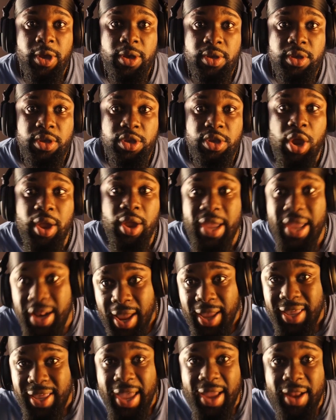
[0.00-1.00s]
You're in
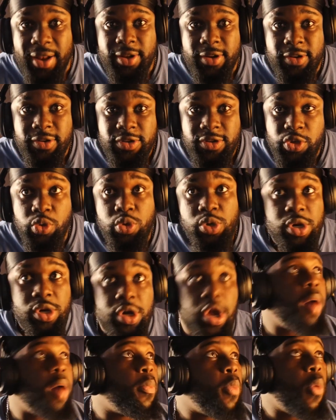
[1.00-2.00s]
again. You look up.